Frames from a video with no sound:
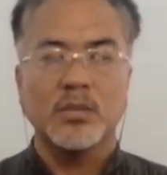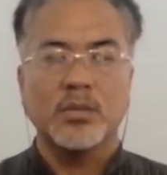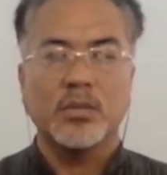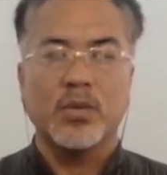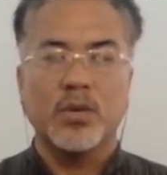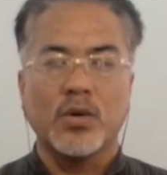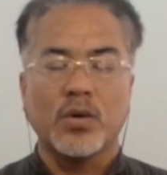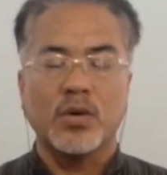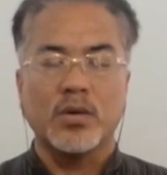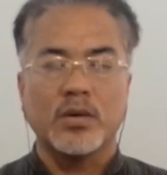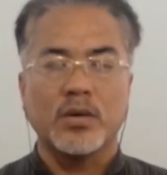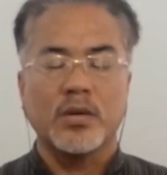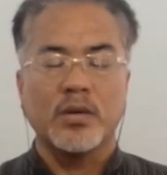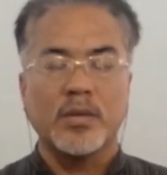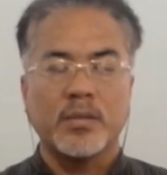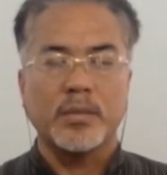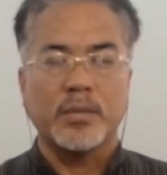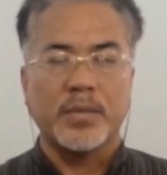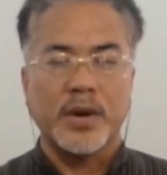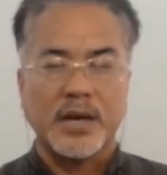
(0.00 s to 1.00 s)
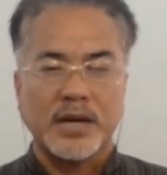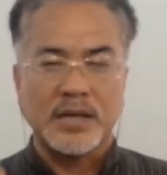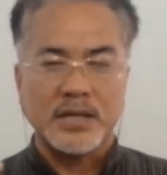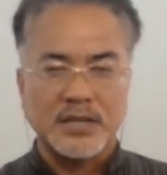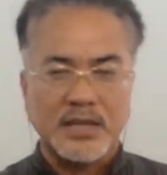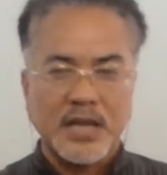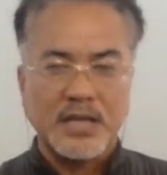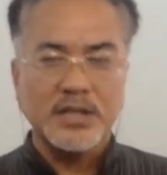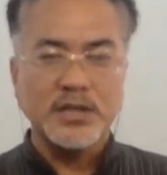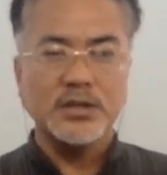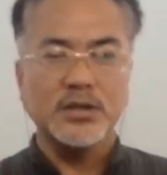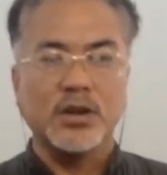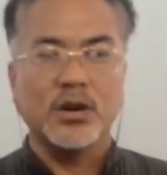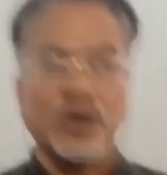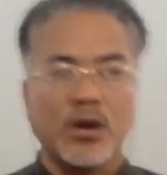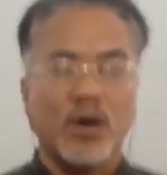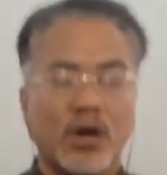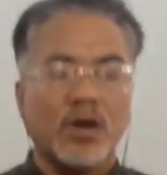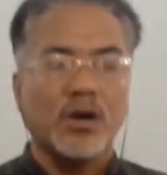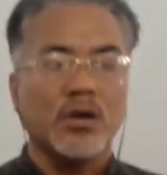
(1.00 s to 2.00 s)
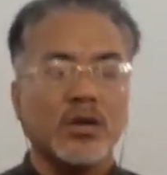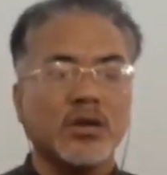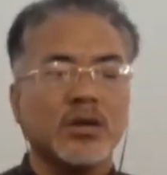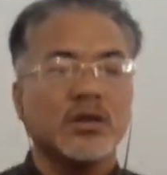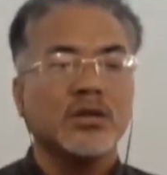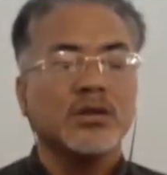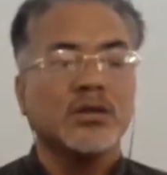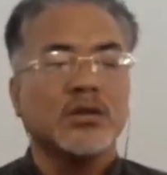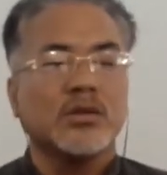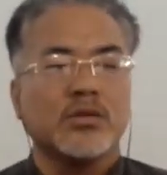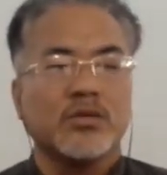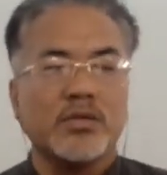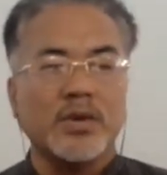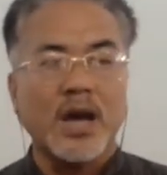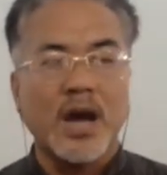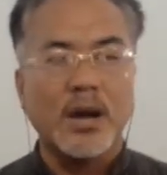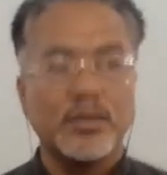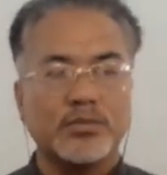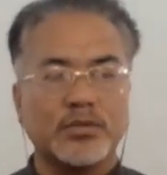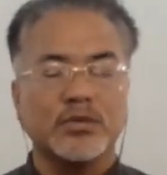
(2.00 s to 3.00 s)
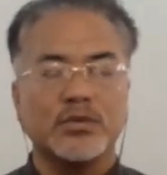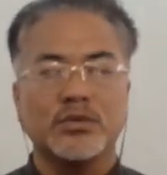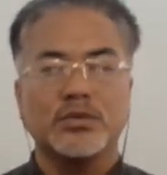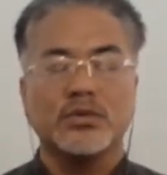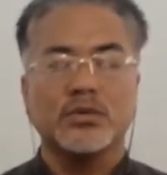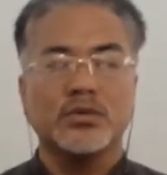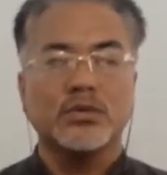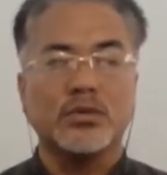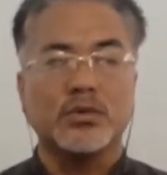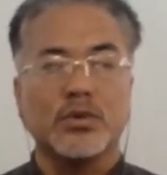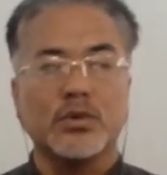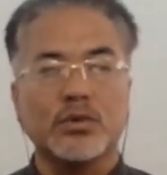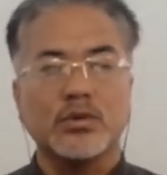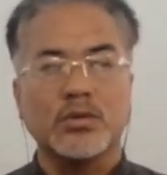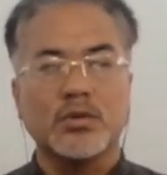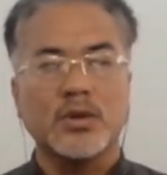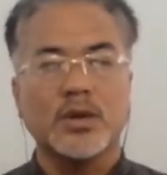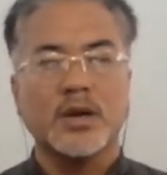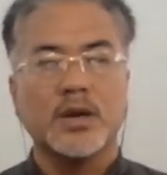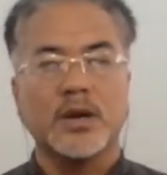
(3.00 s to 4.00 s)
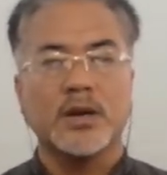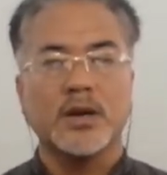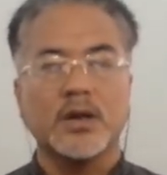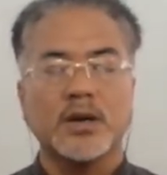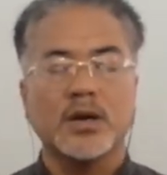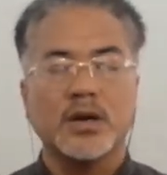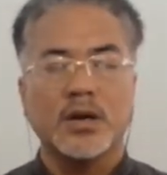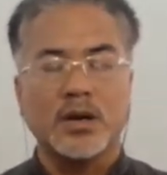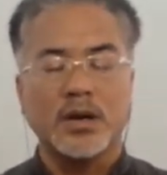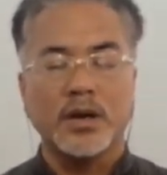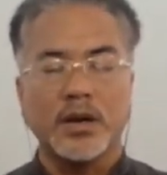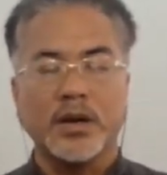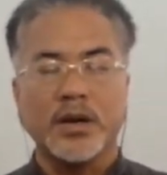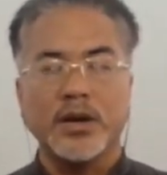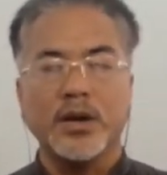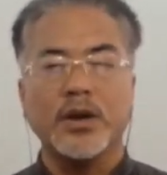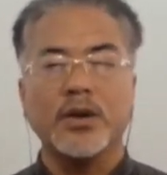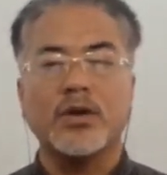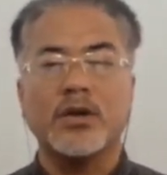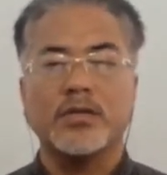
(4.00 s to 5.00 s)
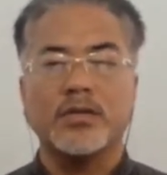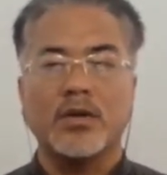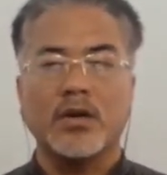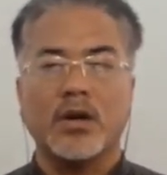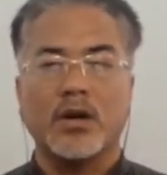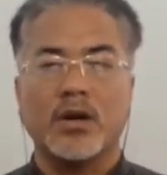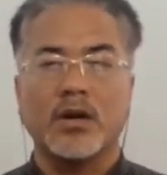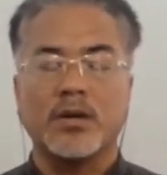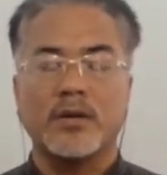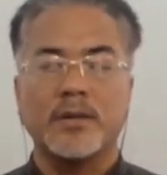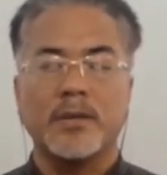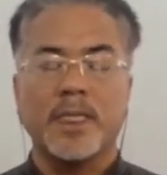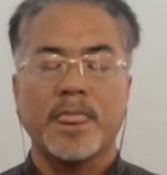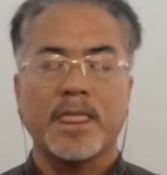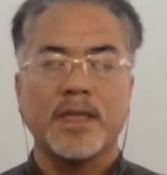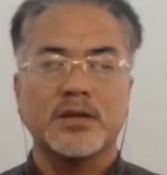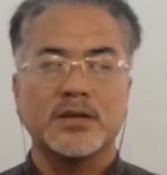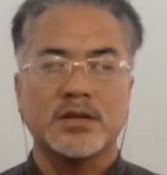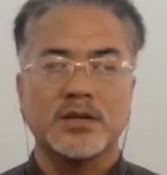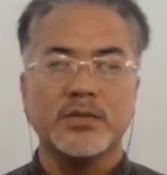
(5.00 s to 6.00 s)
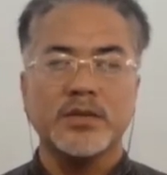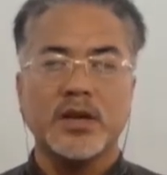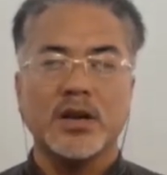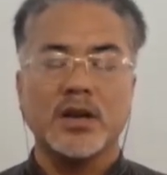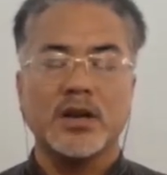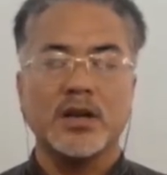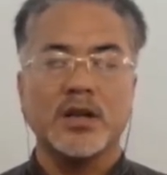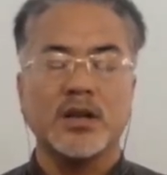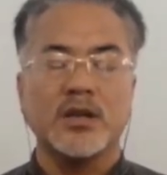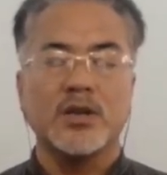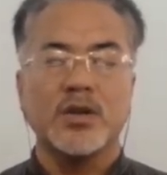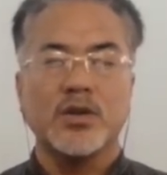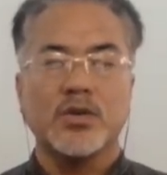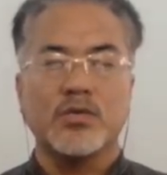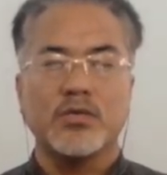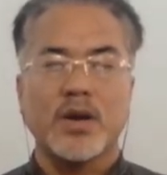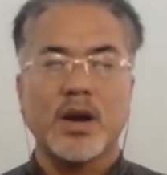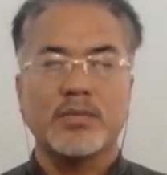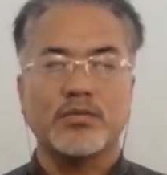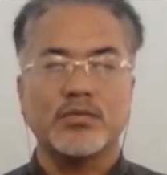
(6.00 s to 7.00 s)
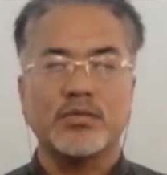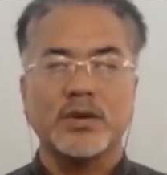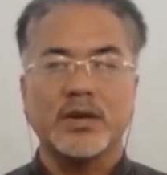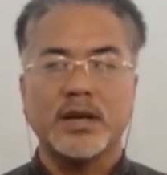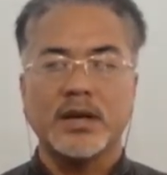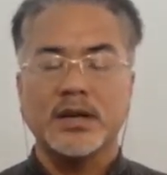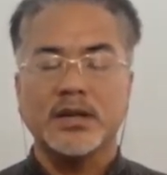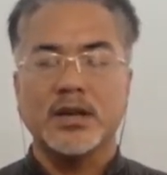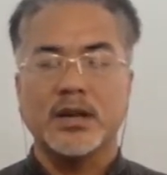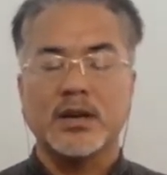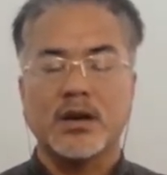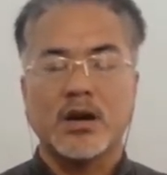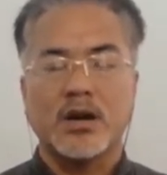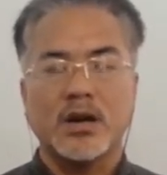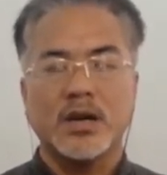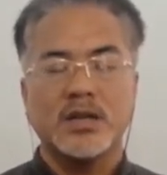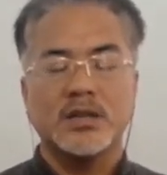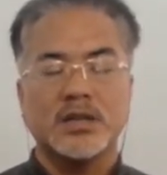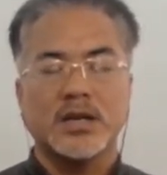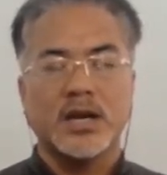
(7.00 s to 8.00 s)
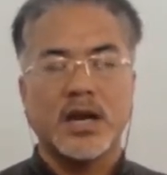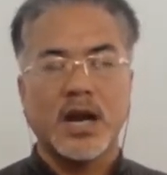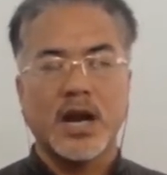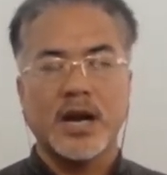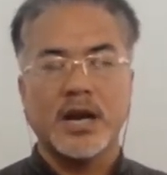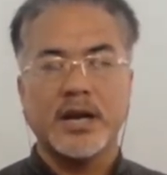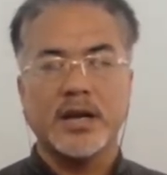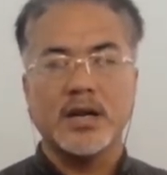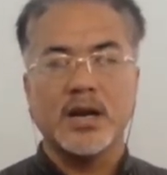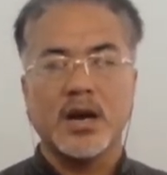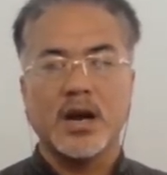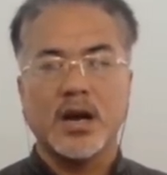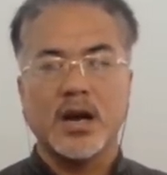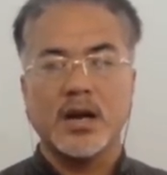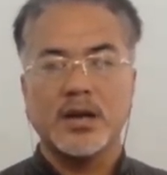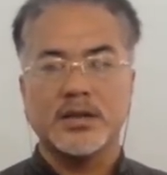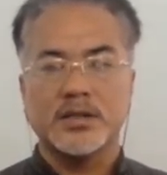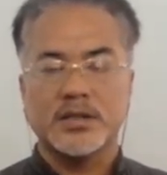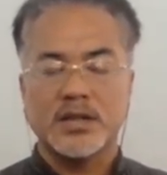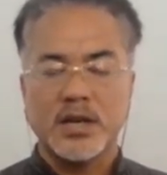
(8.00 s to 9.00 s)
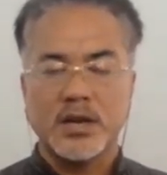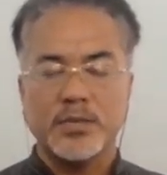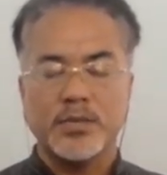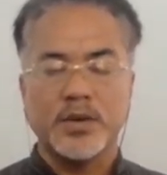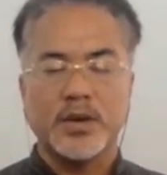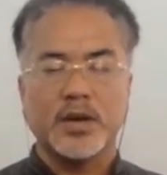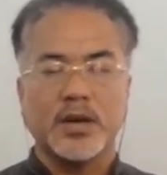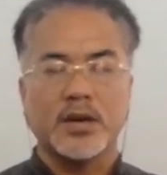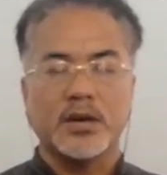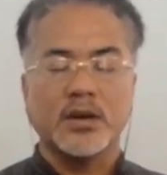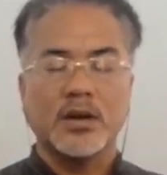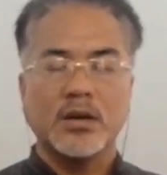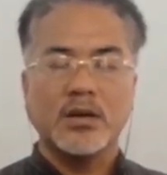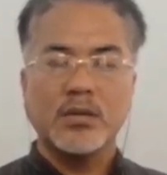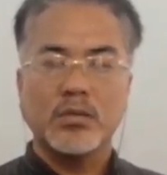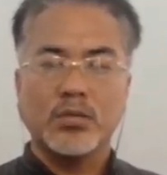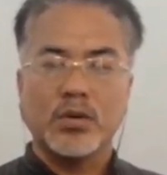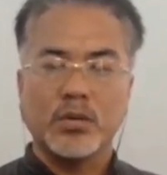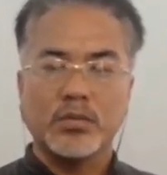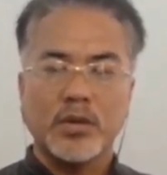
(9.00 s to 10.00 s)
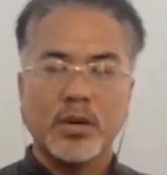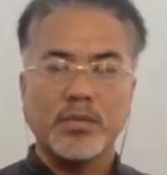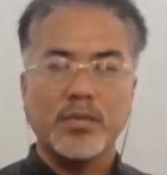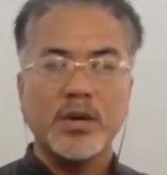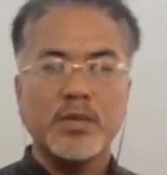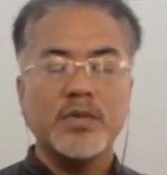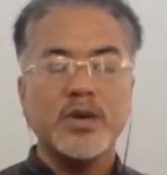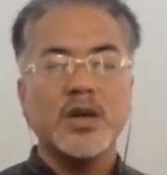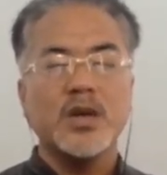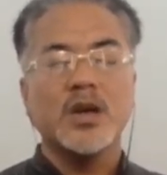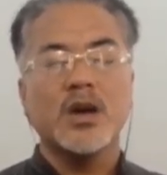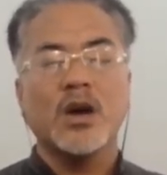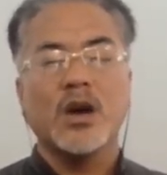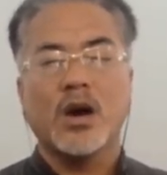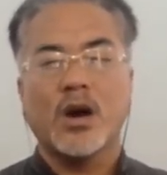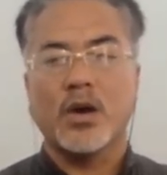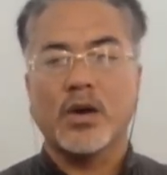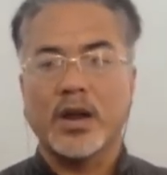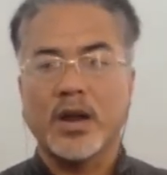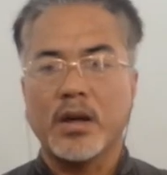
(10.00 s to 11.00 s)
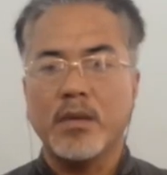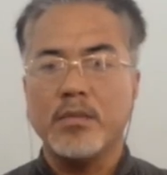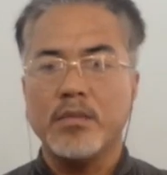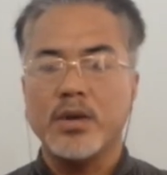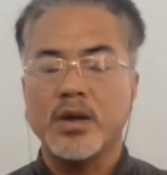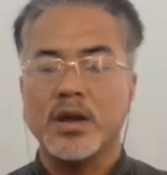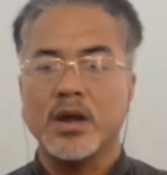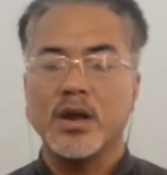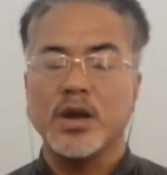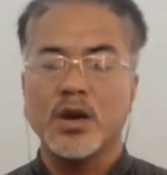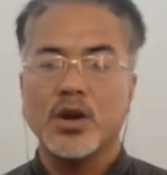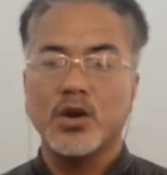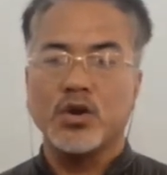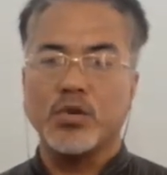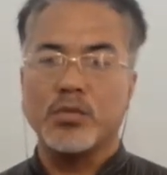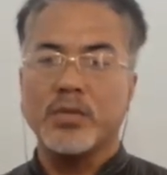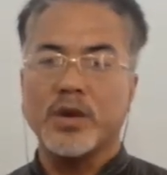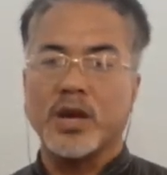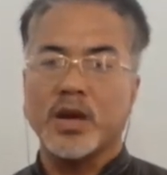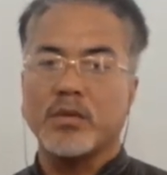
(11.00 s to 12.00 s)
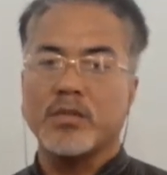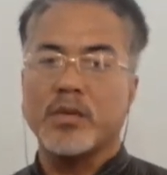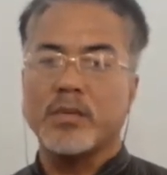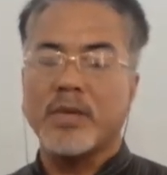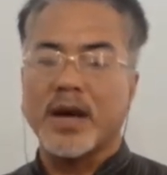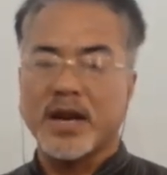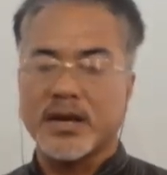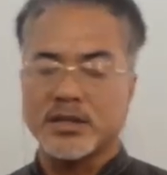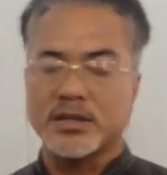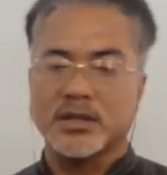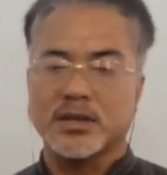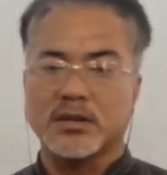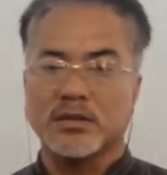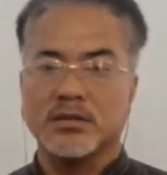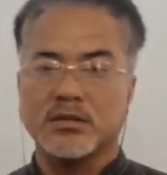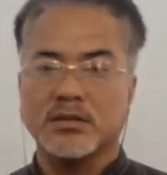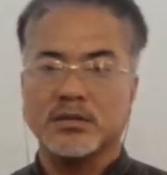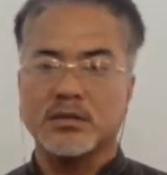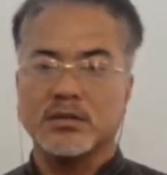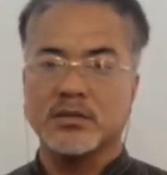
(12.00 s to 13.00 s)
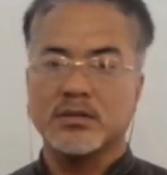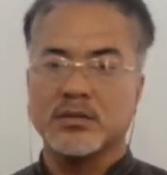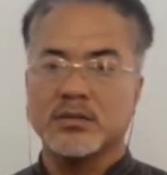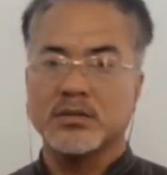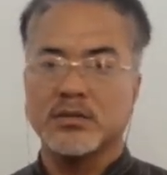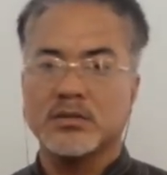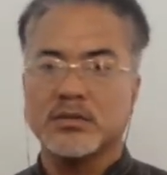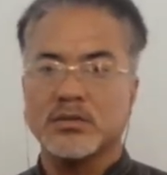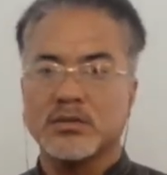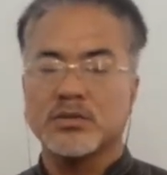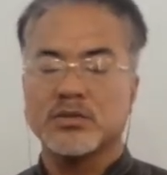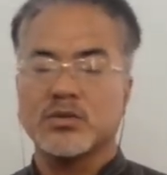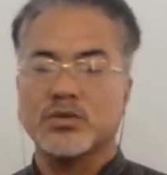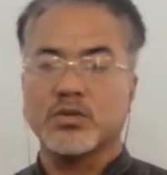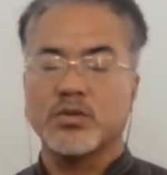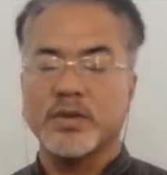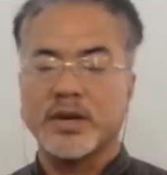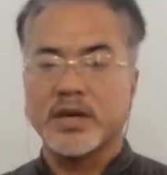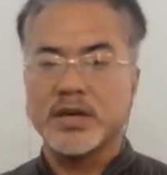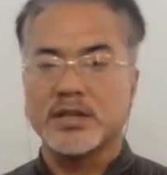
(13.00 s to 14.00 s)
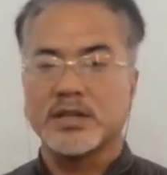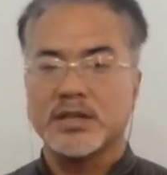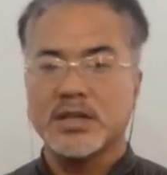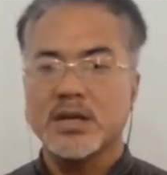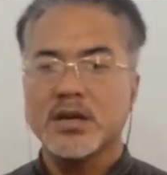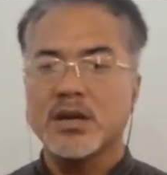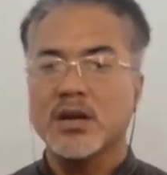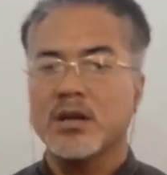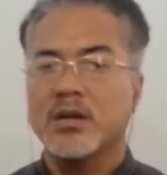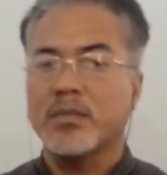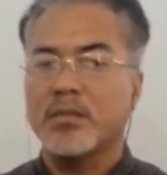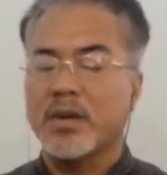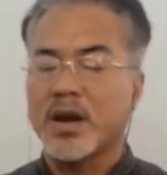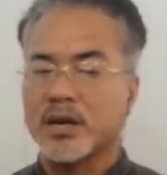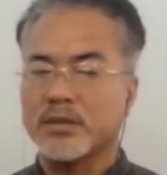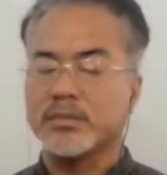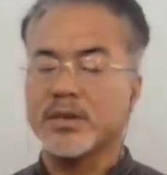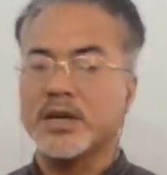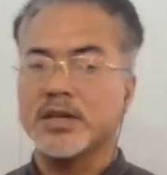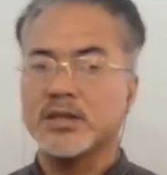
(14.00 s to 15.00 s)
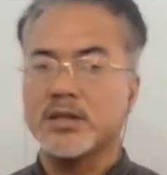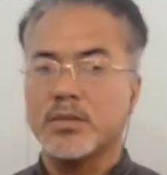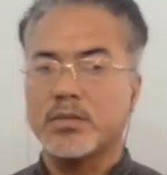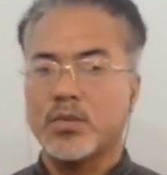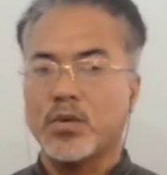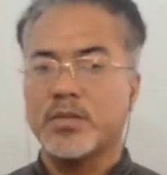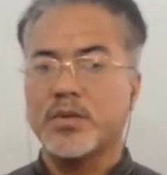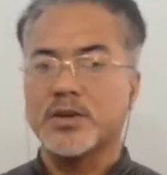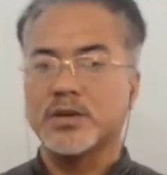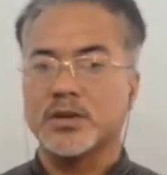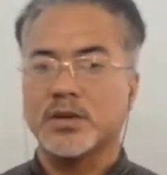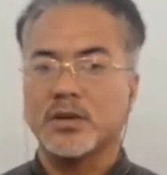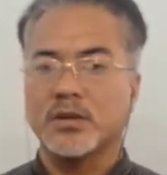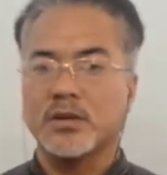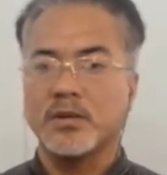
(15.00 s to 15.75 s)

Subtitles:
For practicing the law, we have to go through the degree of law. Similarly, we have to get the knowledge and idea and certificate from the BBA or MBA to become a manager. So we can say management is a profession.